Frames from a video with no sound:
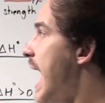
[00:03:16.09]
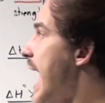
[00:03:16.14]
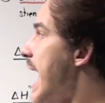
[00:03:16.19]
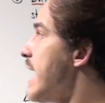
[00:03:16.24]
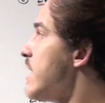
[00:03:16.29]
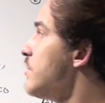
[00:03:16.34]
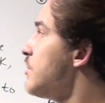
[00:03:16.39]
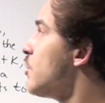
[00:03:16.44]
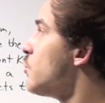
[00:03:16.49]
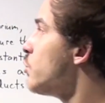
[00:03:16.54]

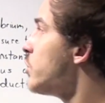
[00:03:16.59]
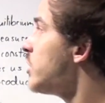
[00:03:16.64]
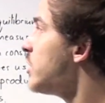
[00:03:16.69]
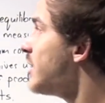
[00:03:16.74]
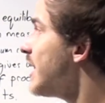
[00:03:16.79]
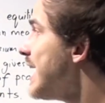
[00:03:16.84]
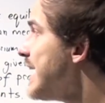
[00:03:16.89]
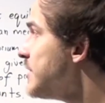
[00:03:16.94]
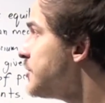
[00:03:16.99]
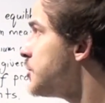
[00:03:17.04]
and the
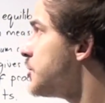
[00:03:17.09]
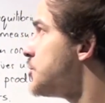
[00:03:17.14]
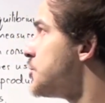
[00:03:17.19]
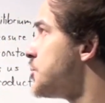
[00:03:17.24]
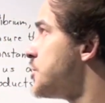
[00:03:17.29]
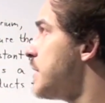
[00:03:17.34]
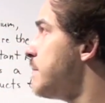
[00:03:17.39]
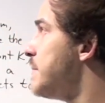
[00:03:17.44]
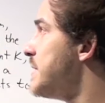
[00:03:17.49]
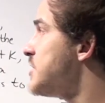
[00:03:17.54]

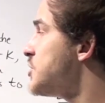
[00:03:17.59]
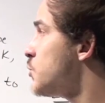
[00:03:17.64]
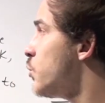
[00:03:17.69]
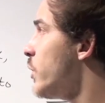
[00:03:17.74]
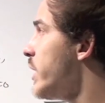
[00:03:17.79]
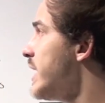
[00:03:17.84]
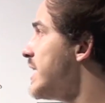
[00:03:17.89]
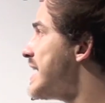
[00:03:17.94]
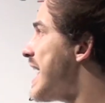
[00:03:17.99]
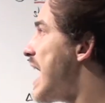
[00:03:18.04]
relationship
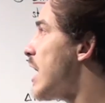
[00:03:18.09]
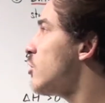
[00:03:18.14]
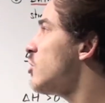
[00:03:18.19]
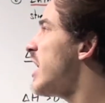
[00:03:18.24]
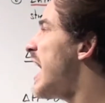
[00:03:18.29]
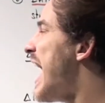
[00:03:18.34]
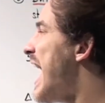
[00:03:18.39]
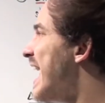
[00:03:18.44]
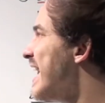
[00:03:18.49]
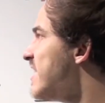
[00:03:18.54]
between
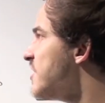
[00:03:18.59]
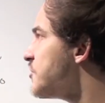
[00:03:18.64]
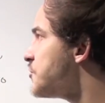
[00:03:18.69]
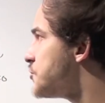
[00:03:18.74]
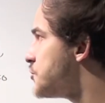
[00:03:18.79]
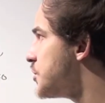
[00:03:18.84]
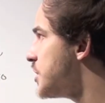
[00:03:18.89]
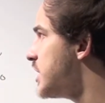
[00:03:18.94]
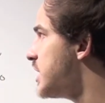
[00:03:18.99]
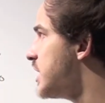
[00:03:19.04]
our
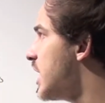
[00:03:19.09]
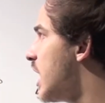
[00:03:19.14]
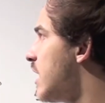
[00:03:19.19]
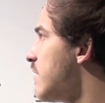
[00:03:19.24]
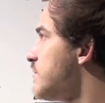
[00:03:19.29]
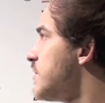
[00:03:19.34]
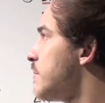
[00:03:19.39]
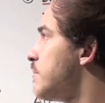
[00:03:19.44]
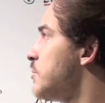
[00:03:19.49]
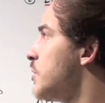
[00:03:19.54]
energy
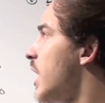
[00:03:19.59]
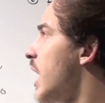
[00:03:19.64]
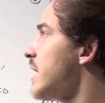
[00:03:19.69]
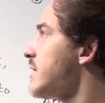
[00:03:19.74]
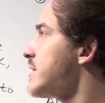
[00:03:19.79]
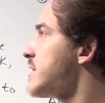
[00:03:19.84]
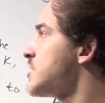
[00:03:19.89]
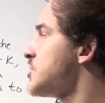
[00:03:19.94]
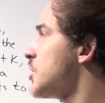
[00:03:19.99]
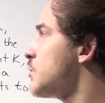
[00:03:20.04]
of the
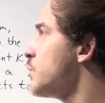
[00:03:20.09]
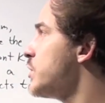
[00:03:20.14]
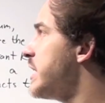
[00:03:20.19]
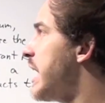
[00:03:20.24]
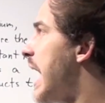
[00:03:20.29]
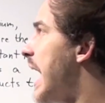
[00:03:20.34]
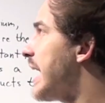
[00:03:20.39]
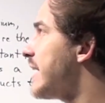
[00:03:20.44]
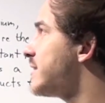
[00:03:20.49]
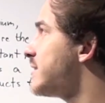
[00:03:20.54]
products and
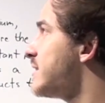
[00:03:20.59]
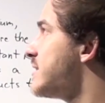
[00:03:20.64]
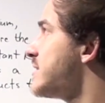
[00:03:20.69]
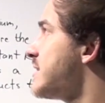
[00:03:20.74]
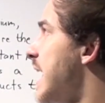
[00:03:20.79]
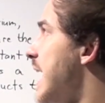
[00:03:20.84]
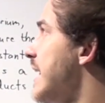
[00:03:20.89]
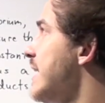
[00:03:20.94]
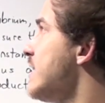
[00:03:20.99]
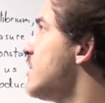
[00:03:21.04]
reactants
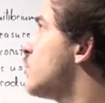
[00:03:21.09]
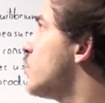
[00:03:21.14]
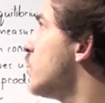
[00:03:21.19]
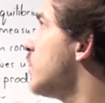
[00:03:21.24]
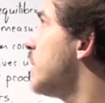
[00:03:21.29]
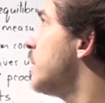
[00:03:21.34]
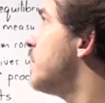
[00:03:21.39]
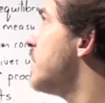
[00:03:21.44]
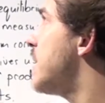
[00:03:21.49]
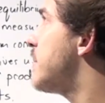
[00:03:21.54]
and
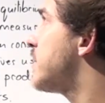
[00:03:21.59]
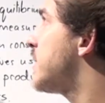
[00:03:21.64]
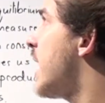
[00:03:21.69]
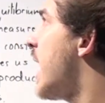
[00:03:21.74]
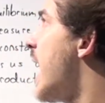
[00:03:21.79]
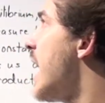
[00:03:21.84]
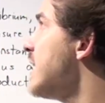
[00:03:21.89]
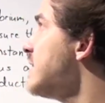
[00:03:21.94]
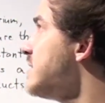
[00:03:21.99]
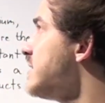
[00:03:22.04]
equilibrium
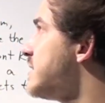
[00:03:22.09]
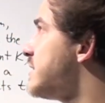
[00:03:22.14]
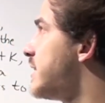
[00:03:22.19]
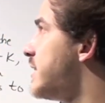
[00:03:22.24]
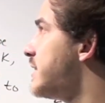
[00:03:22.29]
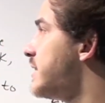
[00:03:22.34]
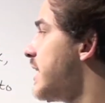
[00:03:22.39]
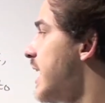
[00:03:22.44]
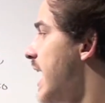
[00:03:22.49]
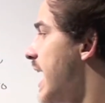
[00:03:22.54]

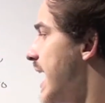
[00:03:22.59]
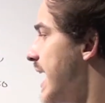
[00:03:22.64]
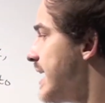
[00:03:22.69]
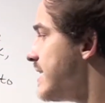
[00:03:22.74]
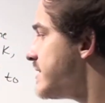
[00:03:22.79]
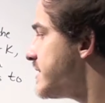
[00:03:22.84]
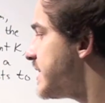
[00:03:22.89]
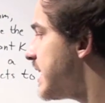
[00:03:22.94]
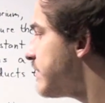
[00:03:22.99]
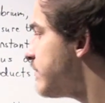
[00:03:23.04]
constant
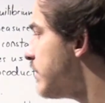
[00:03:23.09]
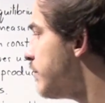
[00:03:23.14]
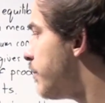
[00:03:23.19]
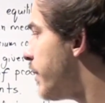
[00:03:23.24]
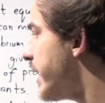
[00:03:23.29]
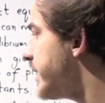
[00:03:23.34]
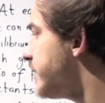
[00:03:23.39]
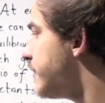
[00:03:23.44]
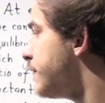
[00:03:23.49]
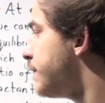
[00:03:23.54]
is given
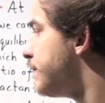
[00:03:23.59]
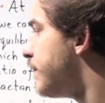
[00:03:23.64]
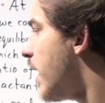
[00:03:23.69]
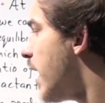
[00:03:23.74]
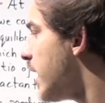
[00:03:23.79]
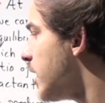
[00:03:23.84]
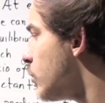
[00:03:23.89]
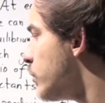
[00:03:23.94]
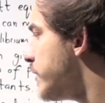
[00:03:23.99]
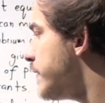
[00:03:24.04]
by the
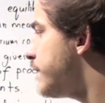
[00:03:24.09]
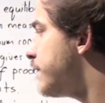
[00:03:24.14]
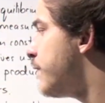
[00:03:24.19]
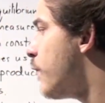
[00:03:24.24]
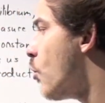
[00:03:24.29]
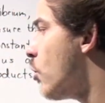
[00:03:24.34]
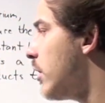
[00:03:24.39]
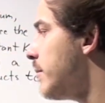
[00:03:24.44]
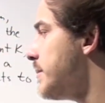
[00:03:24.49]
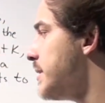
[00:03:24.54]
following
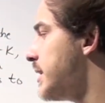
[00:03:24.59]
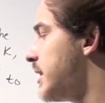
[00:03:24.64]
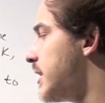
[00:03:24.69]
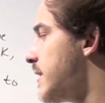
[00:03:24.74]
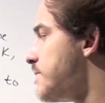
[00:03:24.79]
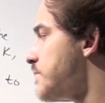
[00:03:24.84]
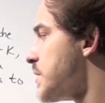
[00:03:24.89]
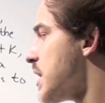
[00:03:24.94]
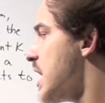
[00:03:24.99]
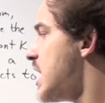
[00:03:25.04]
formula.